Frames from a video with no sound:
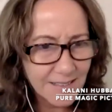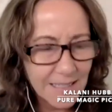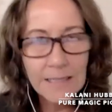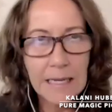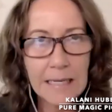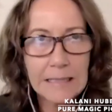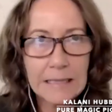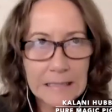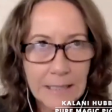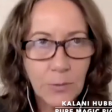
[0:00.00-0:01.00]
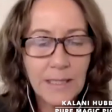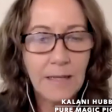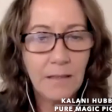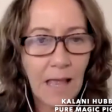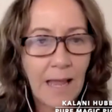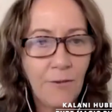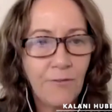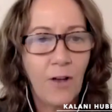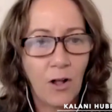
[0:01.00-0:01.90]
It literally life